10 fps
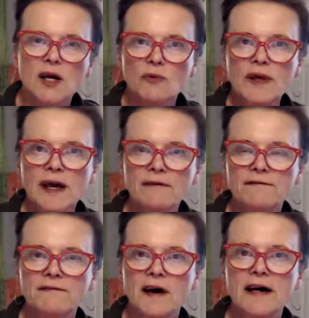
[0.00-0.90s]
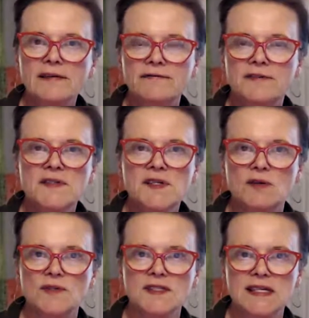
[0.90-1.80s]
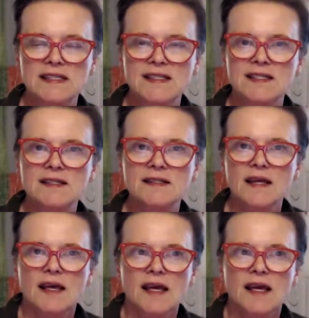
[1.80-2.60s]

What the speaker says: We have 5 physical senses